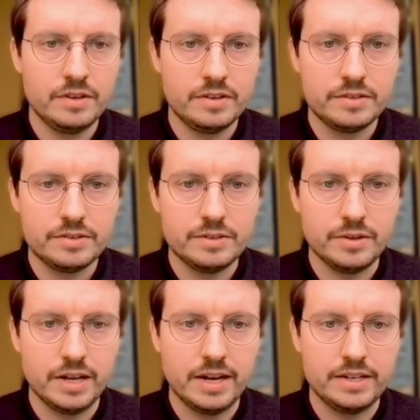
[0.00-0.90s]
so
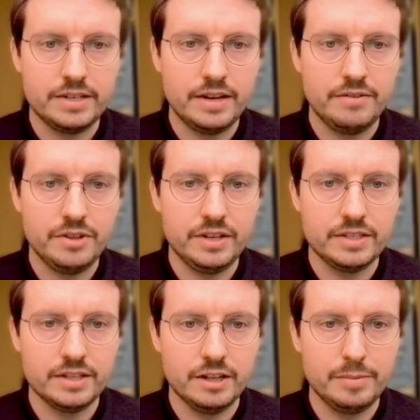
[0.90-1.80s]
that everything's
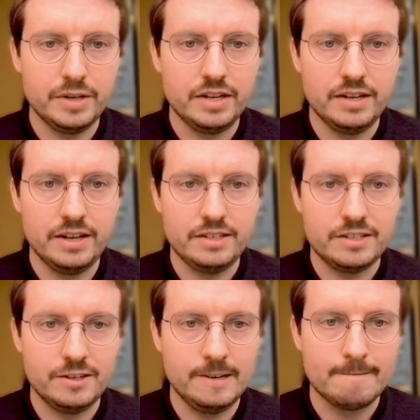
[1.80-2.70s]
a little bit
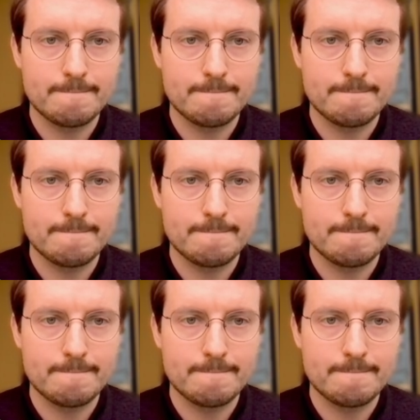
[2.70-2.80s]
nicer